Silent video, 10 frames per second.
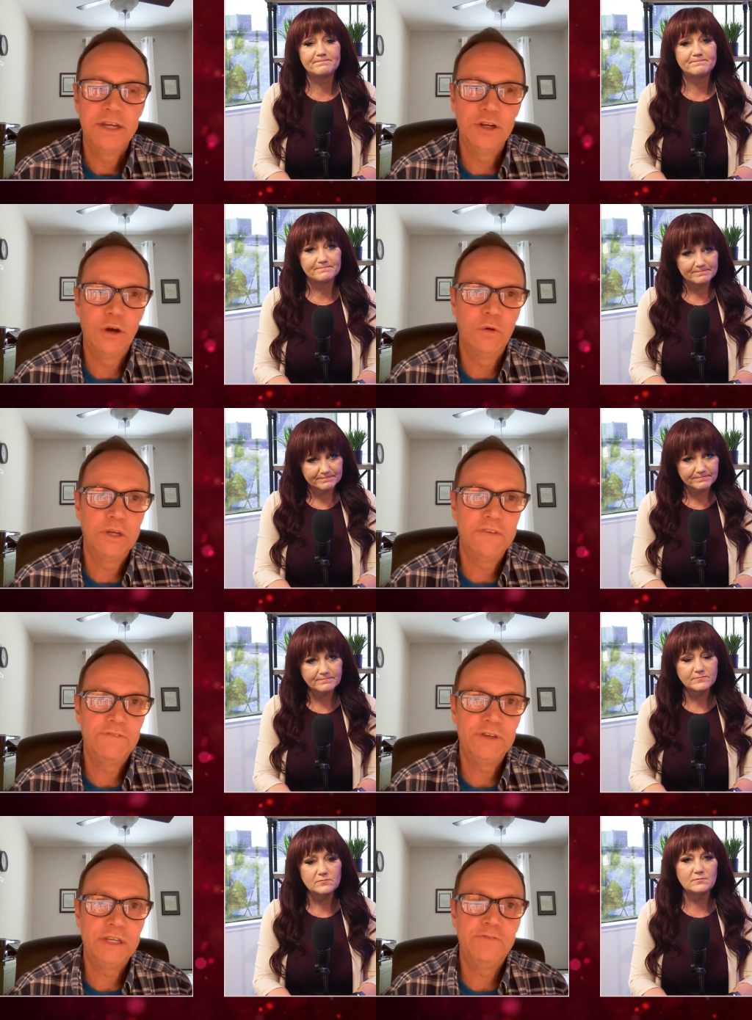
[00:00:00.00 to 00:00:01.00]
Speaker 1: You know,
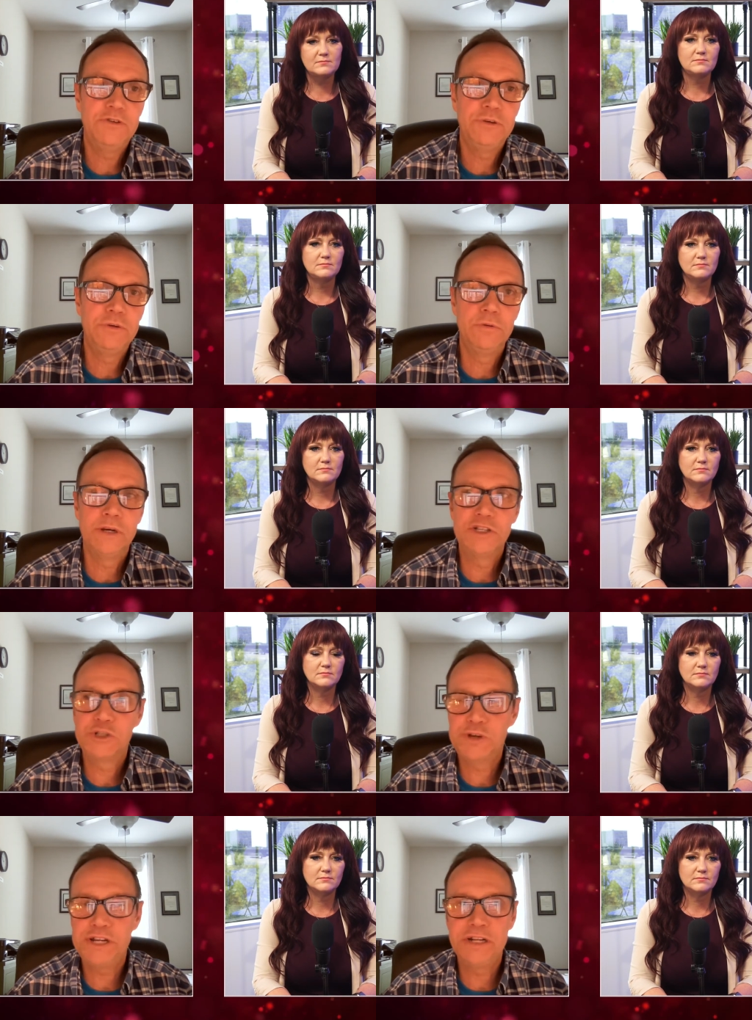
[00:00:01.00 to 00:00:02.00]
if you, if you
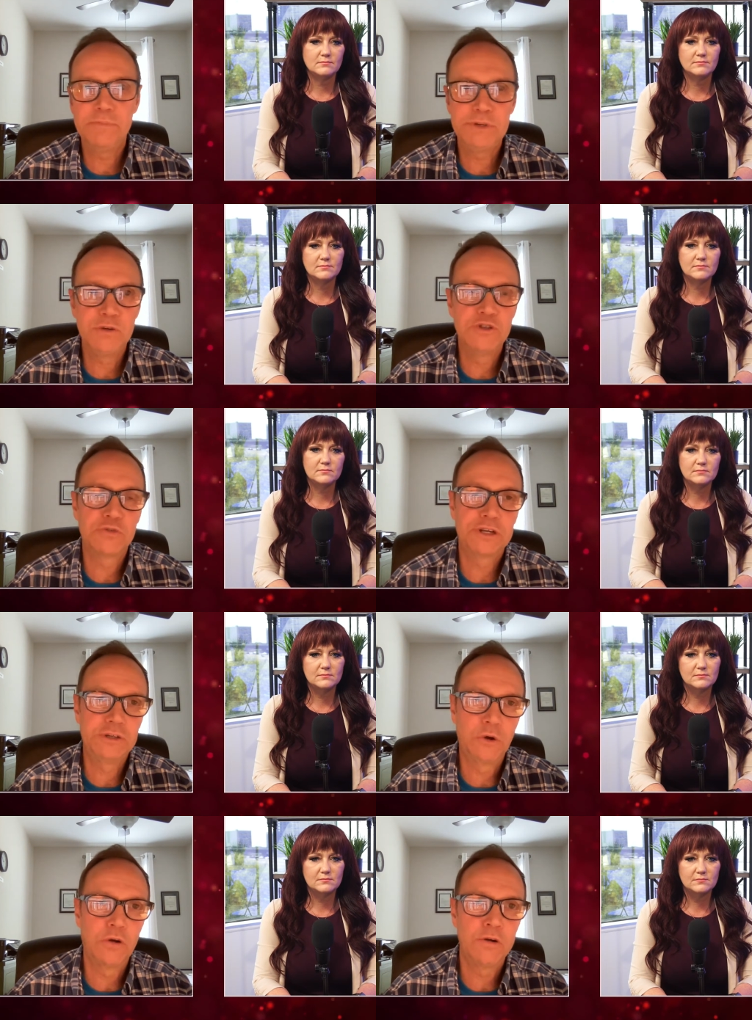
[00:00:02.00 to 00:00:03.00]
treat and abuse or
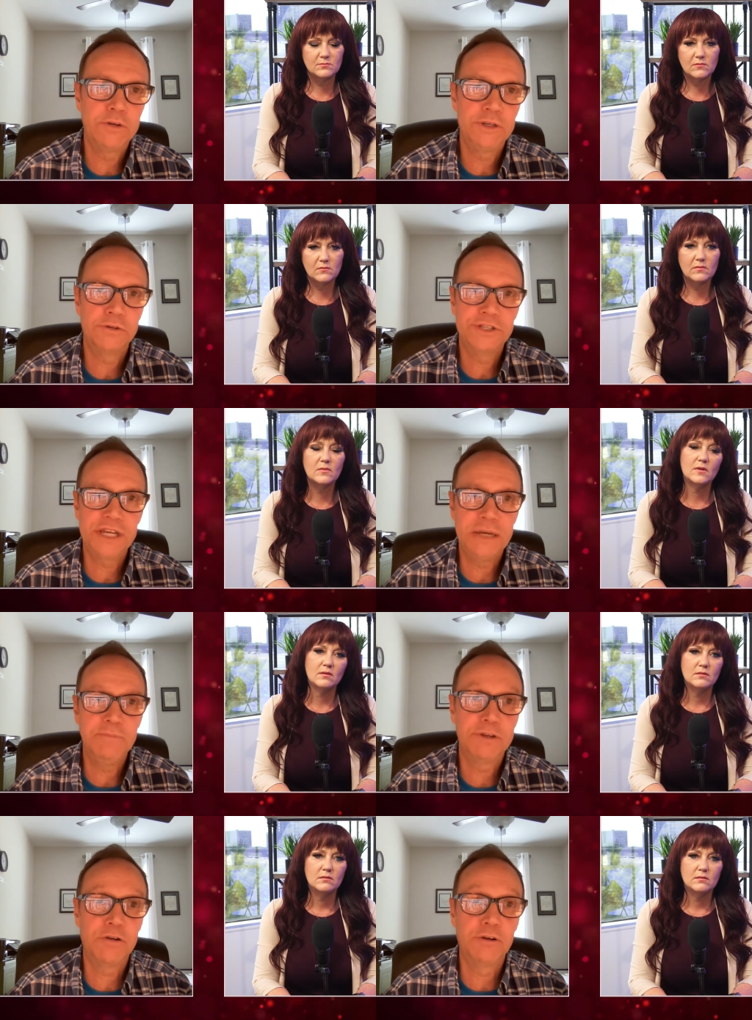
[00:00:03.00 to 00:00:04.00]
ignore your
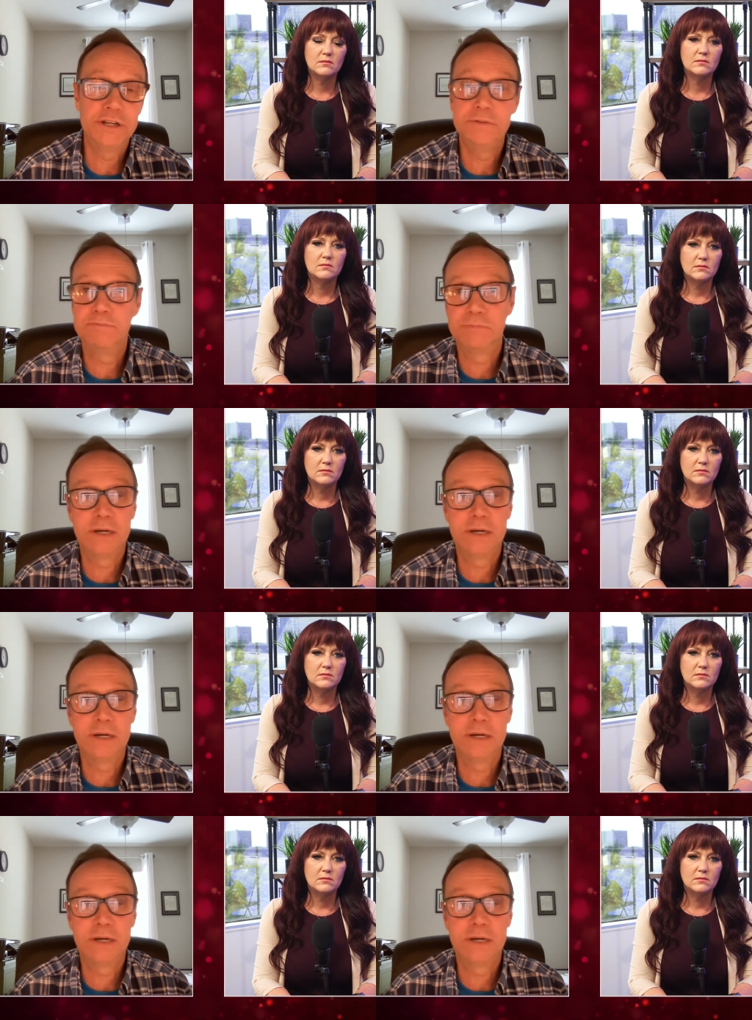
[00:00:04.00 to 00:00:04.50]
team, they're going to